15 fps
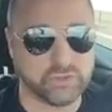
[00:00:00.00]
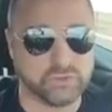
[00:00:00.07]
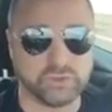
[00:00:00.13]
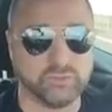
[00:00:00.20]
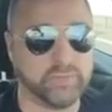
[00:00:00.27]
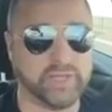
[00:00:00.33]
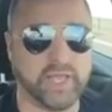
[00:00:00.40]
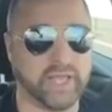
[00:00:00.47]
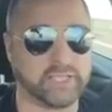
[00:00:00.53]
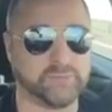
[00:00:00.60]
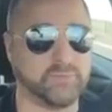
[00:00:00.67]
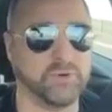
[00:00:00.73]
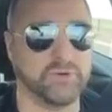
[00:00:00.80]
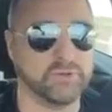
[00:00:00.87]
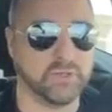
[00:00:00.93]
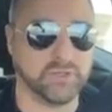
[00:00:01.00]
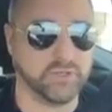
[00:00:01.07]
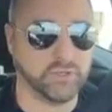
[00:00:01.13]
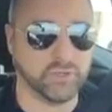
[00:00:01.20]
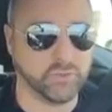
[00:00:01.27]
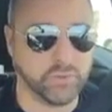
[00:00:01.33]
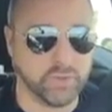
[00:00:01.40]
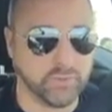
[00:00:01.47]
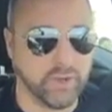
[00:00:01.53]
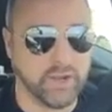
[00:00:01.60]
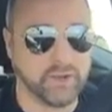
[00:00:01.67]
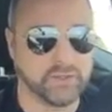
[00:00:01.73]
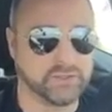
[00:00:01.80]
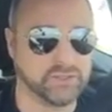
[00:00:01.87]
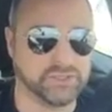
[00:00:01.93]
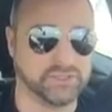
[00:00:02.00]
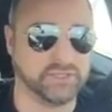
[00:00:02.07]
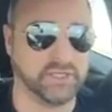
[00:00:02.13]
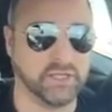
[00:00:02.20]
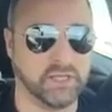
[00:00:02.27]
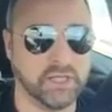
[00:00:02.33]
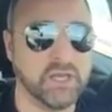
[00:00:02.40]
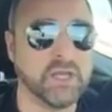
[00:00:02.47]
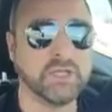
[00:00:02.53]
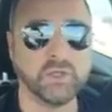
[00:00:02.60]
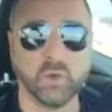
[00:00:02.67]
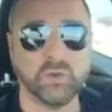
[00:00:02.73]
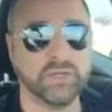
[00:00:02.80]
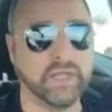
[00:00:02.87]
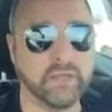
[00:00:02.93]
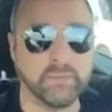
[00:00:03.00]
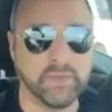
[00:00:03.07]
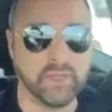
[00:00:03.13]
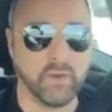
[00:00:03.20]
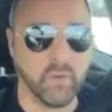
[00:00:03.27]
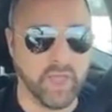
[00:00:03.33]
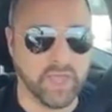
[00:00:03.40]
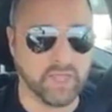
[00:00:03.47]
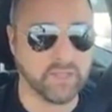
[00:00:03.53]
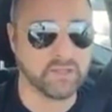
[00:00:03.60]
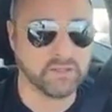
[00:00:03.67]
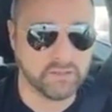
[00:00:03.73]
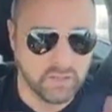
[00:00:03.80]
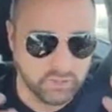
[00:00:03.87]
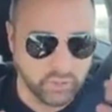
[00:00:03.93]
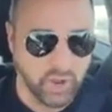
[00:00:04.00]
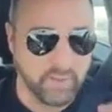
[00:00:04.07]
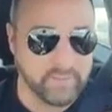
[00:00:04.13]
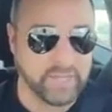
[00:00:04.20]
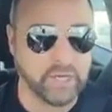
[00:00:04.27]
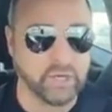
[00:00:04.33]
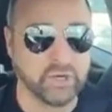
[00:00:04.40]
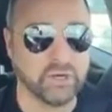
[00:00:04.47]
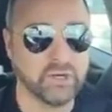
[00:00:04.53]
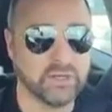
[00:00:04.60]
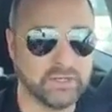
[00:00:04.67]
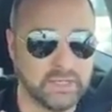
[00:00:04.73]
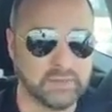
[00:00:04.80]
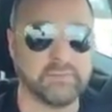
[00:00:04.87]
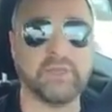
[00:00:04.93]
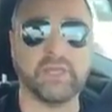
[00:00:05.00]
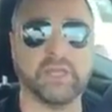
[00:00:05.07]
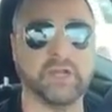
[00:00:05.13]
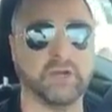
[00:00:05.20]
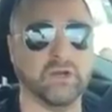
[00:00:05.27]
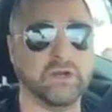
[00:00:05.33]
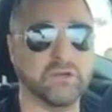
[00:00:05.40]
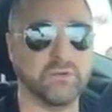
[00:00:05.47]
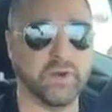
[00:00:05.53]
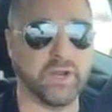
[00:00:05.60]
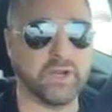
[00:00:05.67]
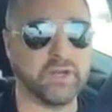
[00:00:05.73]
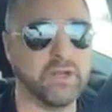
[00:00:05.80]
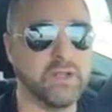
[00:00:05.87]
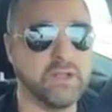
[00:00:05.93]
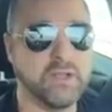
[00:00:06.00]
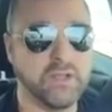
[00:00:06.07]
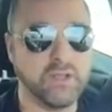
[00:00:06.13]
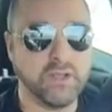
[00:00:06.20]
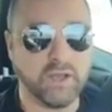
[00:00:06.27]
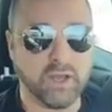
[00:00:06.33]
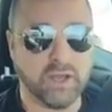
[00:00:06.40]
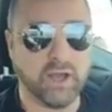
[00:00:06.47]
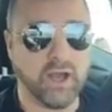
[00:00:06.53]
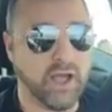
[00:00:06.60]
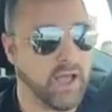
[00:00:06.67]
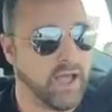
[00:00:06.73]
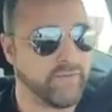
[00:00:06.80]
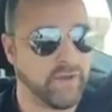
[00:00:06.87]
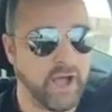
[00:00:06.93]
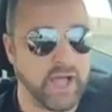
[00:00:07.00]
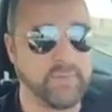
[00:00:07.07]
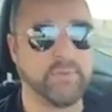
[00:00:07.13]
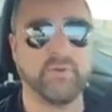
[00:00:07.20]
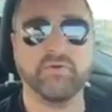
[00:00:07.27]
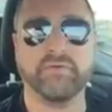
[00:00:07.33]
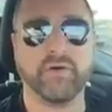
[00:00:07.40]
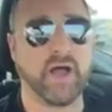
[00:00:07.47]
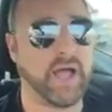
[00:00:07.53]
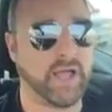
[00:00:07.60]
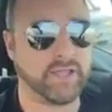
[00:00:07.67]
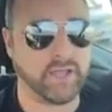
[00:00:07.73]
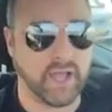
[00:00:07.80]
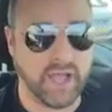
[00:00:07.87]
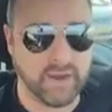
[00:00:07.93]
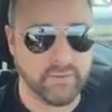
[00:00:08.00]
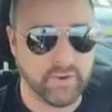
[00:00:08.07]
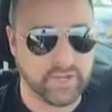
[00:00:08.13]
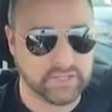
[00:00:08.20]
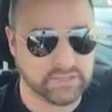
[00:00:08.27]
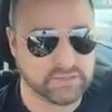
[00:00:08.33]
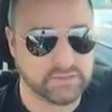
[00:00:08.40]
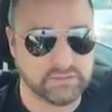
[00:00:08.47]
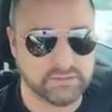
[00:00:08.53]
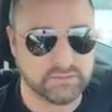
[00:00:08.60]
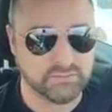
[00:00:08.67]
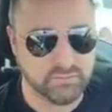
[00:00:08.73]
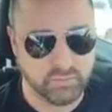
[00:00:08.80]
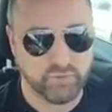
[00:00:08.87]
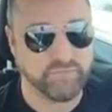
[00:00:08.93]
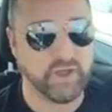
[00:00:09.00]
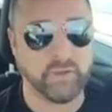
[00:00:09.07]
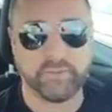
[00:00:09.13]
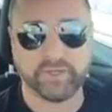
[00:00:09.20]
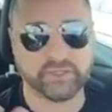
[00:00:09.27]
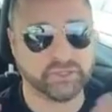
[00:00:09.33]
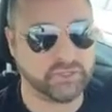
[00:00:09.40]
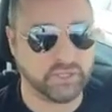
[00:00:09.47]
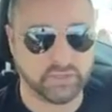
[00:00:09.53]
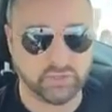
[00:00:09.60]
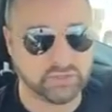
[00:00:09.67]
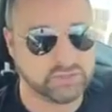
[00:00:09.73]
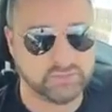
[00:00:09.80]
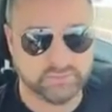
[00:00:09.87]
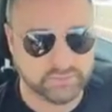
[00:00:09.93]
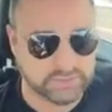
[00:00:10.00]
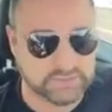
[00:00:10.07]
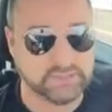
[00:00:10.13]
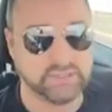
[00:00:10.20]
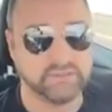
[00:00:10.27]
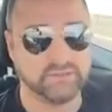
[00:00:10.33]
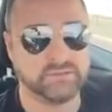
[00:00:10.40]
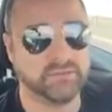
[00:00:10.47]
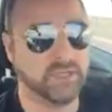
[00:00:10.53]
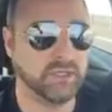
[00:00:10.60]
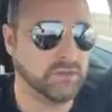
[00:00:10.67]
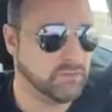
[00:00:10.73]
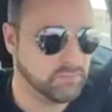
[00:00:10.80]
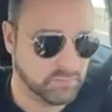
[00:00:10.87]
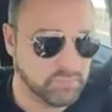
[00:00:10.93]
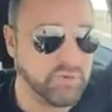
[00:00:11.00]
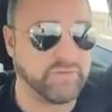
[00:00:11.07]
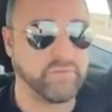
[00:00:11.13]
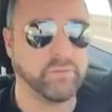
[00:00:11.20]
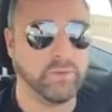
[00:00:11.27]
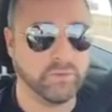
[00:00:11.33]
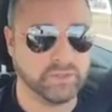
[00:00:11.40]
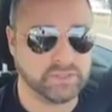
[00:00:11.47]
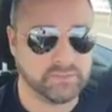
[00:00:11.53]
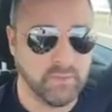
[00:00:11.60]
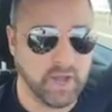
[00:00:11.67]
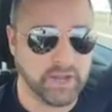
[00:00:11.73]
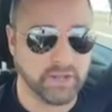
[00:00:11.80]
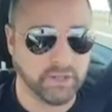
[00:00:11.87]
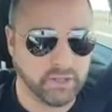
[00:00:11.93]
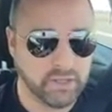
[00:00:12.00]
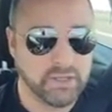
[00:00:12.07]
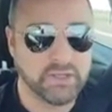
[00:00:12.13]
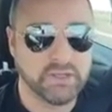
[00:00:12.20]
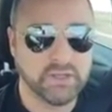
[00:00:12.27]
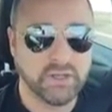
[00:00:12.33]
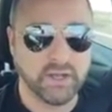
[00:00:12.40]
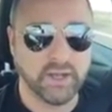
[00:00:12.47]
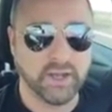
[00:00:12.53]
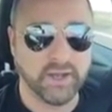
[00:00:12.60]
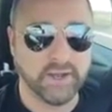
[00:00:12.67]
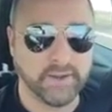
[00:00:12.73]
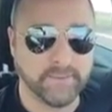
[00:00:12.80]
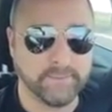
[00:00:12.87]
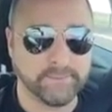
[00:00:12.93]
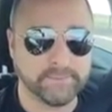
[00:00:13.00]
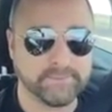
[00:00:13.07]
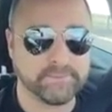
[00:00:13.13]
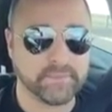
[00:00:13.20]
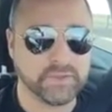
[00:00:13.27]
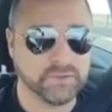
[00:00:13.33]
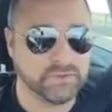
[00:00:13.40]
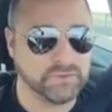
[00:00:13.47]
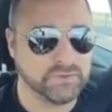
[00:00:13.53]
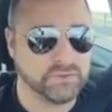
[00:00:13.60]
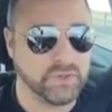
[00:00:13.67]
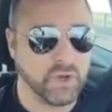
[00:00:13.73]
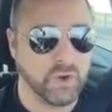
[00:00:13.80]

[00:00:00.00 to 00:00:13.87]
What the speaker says: It is like the most basic thing. Give me your name. Who am I talking to? Don't have, your screen name is one thing, but your Twitter should have a name on it. Again, my opinion, if you want to, call it your name, your company, I'm not a fan. Have a name. I